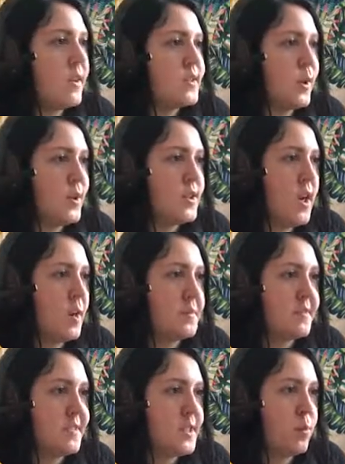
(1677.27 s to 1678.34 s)
So in
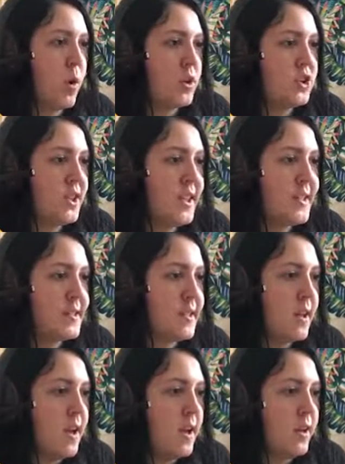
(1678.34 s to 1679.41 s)
terms of swatches,
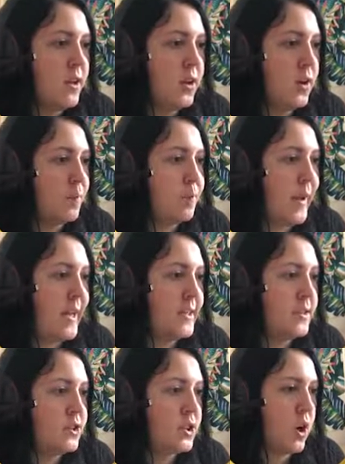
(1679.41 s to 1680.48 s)
your
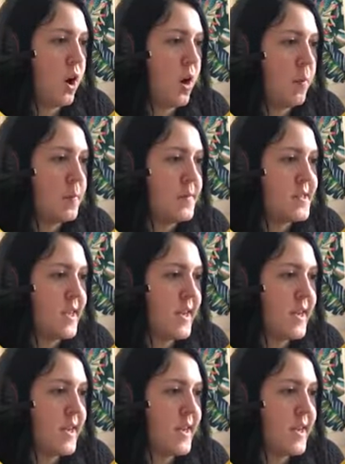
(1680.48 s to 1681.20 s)
bench comes